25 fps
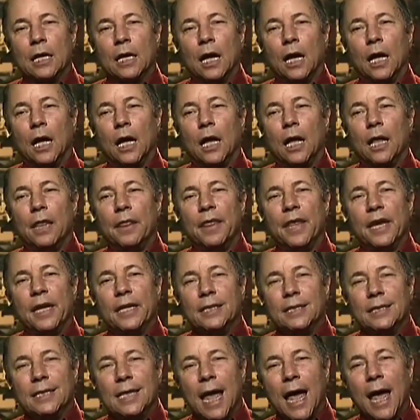that
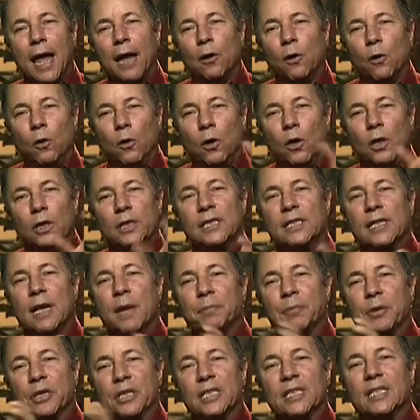it's not all
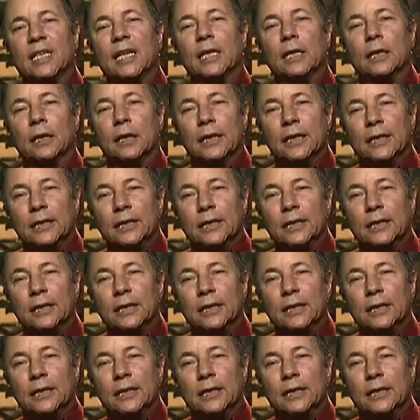separate single